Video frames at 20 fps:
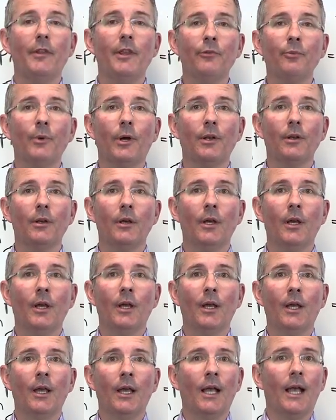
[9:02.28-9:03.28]
for this one.
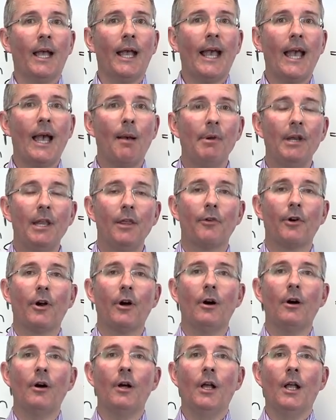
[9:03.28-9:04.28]
How many there
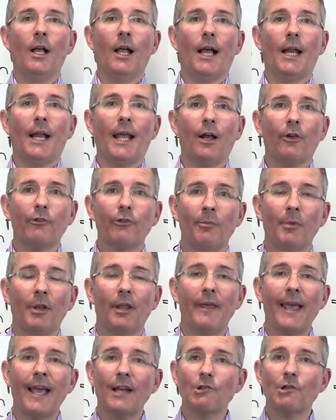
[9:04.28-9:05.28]
are and how
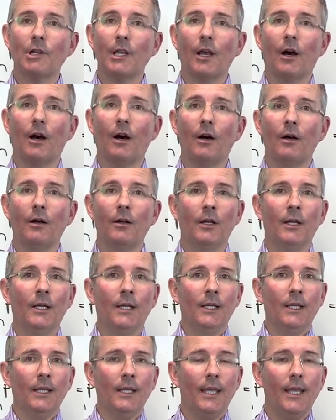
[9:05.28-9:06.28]
similar they actually are
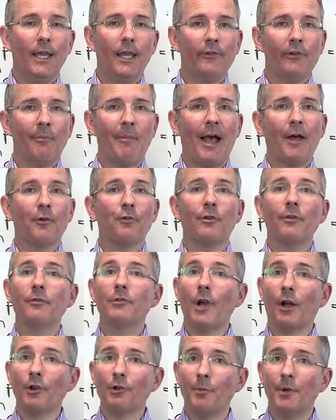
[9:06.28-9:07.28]
is a matter of
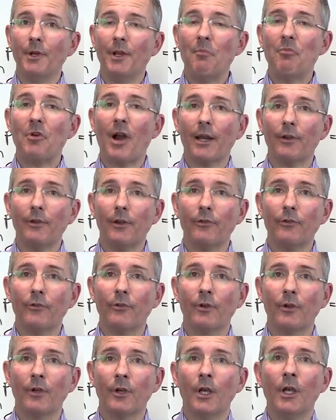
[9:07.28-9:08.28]
judgment in practice.
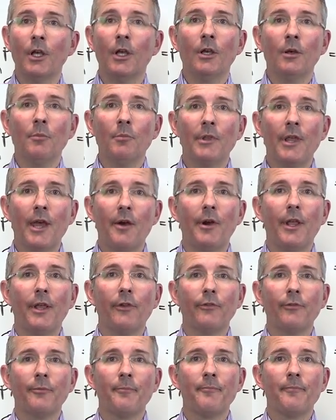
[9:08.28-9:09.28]
But there it
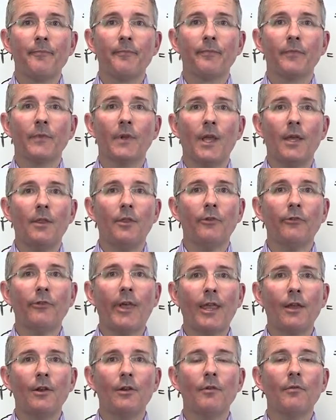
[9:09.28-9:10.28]
is, okay, the
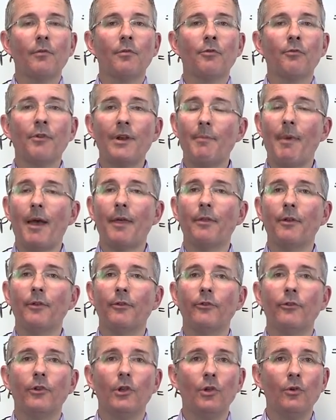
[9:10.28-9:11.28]
second of three
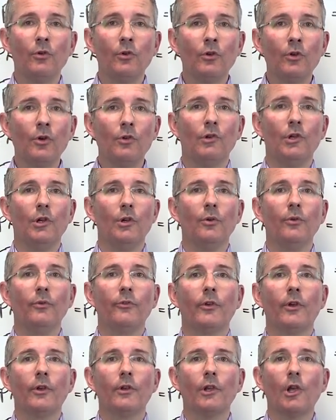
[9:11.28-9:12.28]
methods that you could
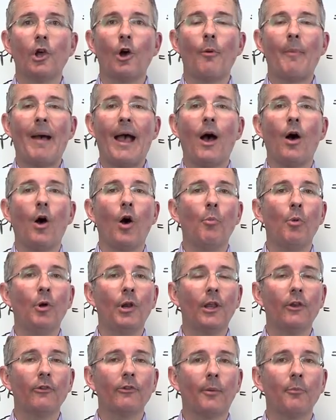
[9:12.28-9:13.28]
use to go about
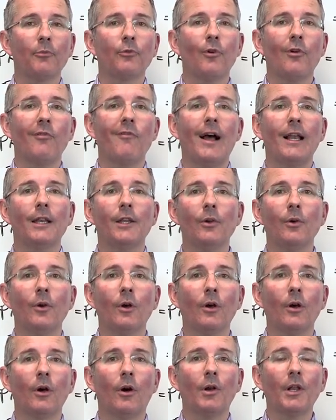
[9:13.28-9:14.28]
putting some sort of value
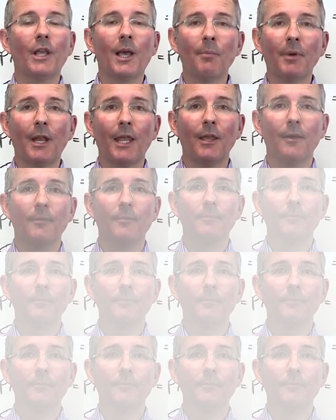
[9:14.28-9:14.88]
on a company.